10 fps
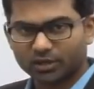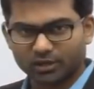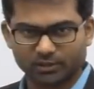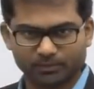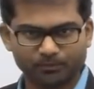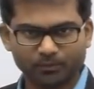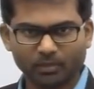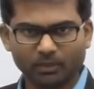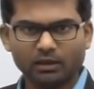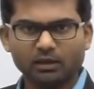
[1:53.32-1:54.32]
here.
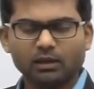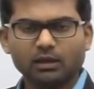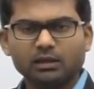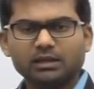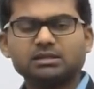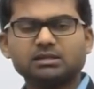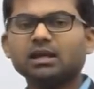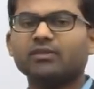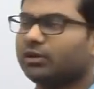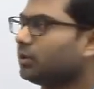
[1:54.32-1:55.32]
Let's see
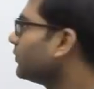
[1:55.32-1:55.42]
the effect of